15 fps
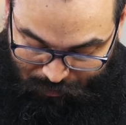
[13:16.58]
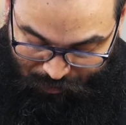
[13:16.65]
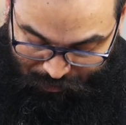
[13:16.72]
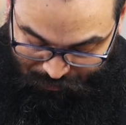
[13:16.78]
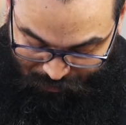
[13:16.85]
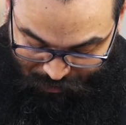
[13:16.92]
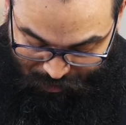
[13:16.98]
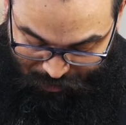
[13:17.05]
will
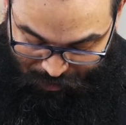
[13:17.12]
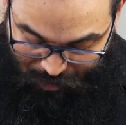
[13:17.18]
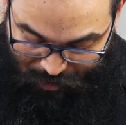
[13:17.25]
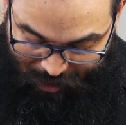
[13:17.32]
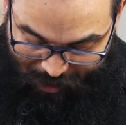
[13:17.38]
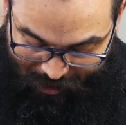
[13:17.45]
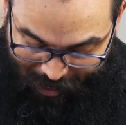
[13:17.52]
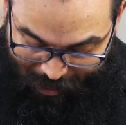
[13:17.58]
return
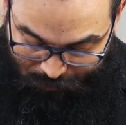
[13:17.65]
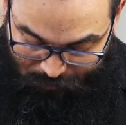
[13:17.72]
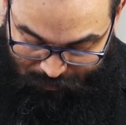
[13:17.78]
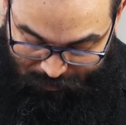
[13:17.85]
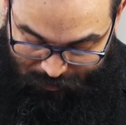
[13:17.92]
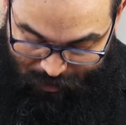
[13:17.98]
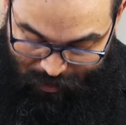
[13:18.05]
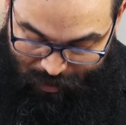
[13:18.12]

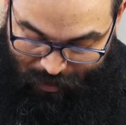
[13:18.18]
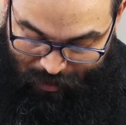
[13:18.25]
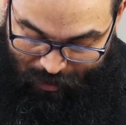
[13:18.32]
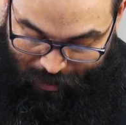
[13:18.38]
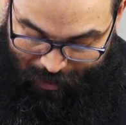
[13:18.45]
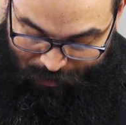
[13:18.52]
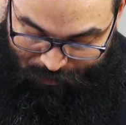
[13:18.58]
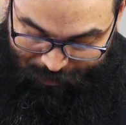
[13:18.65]
unannounced
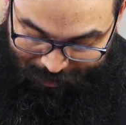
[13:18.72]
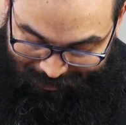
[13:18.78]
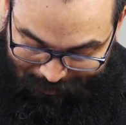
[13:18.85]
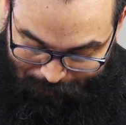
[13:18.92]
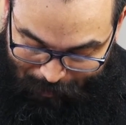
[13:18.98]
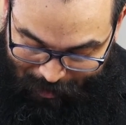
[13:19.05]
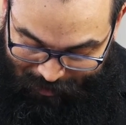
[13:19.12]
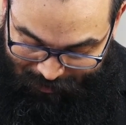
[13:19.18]
and
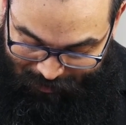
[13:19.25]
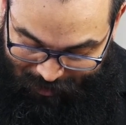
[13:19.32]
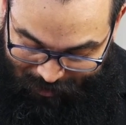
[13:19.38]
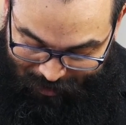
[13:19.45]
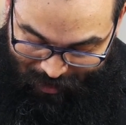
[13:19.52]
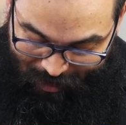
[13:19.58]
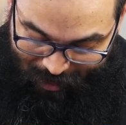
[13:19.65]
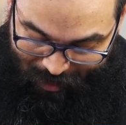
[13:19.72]

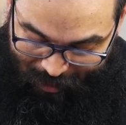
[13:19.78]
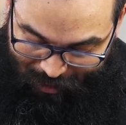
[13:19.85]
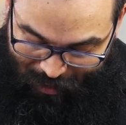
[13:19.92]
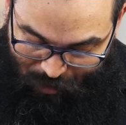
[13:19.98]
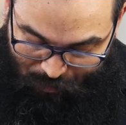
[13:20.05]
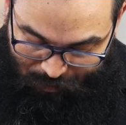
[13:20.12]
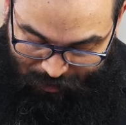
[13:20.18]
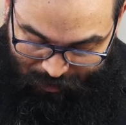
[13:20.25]
unexpected, and
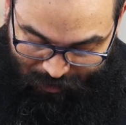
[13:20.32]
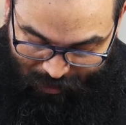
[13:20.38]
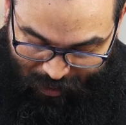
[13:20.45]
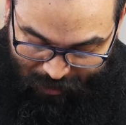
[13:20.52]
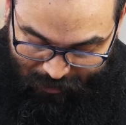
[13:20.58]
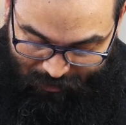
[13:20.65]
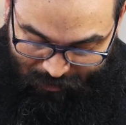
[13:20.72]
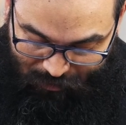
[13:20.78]
he will
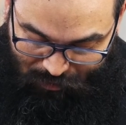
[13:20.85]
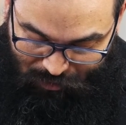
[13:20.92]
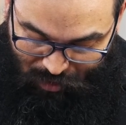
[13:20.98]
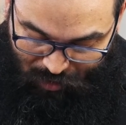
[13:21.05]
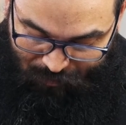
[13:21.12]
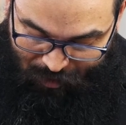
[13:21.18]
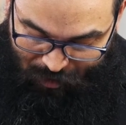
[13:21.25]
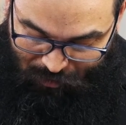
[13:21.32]
cut the
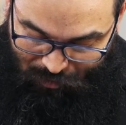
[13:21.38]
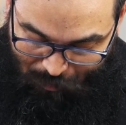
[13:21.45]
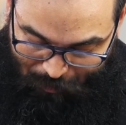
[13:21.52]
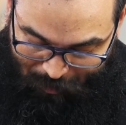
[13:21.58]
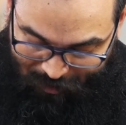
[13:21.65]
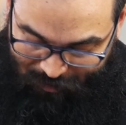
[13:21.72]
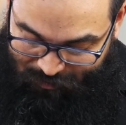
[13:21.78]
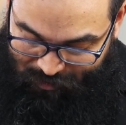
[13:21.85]
servant into
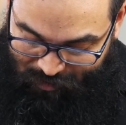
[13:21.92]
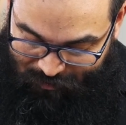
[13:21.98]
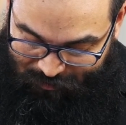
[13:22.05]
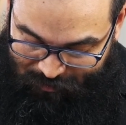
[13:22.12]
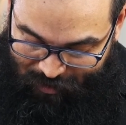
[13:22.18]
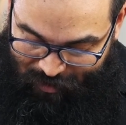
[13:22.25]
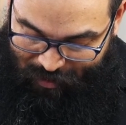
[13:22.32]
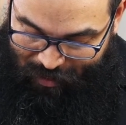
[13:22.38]

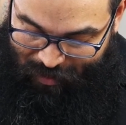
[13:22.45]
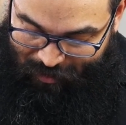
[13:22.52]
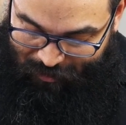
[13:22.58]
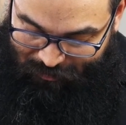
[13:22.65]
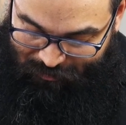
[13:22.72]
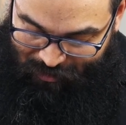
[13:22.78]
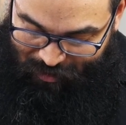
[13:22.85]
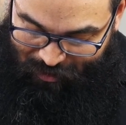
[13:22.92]
pieces and
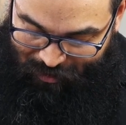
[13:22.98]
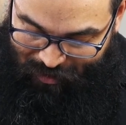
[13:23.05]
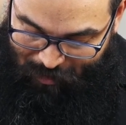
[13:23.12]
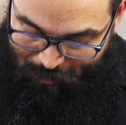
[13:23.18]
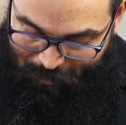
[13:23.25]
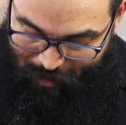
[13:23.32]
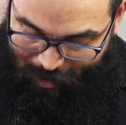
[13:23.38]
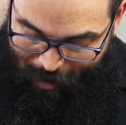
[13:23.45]
assign
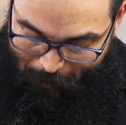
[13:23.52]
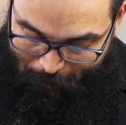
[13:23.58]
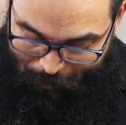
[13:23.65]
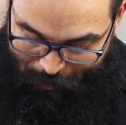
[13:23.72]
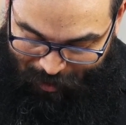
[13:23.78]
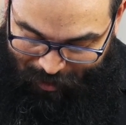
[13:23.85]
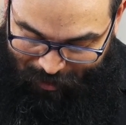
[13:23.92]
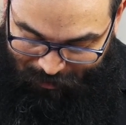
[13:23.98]
him a
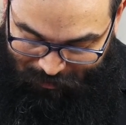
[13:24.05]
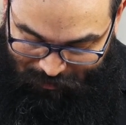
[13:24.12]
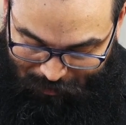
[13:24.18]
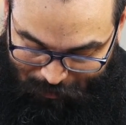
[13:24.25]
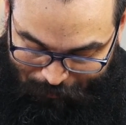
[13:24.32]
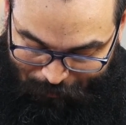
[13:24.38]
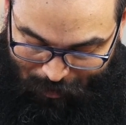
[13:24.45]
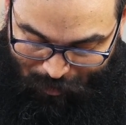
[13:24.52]

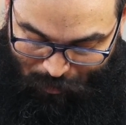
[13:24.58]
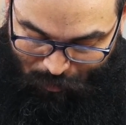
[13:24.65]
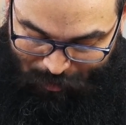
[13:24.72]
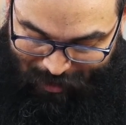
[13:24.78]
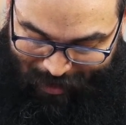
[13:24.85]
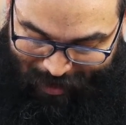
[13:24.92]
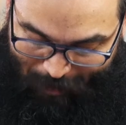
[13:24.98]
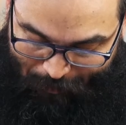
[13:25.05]
place
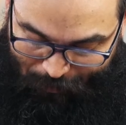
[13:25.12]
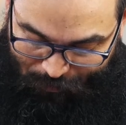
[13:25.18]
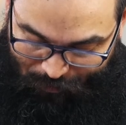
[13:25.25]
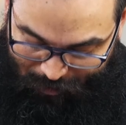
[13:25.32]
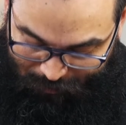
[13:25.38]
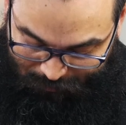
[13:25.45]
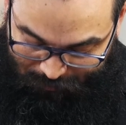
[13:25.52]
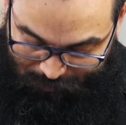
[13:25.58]
with the
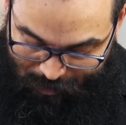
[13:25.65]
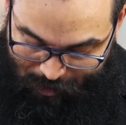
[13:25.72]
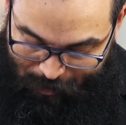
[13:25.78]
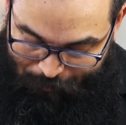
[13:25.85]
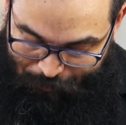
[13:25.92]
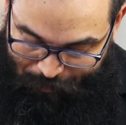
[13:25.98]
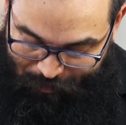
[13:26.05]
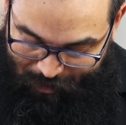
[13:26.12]
hypocrites.
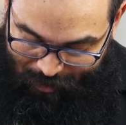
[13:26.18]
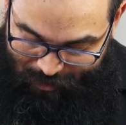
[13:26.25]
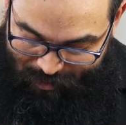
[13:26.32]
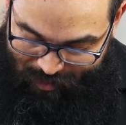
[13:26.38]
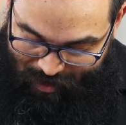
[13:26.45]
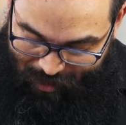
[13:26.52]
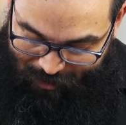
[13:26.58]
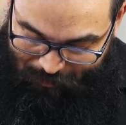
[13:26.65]

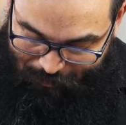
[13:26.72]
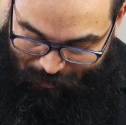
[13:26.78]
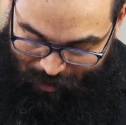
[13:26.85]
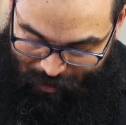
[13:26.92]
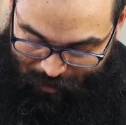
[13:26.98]
In that